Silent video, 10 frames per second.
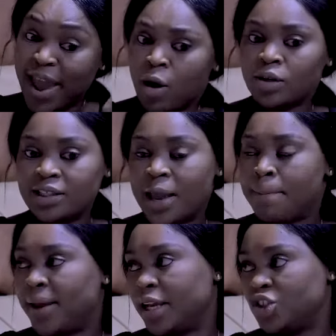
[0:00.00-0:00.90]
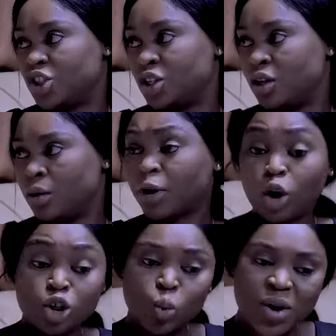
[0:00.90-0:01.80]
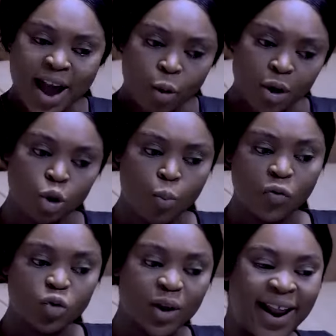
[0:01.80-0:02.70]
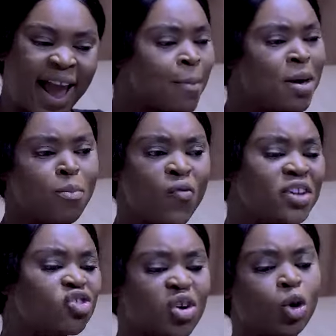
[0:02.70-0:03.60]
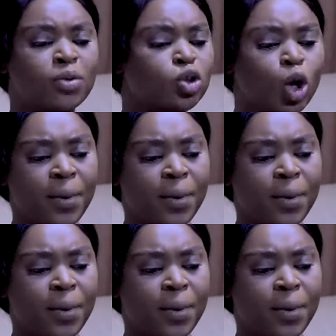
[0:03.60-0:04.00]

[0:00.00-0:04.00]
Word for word: that we are on the same page. Because we are going to move together. I am a moving train,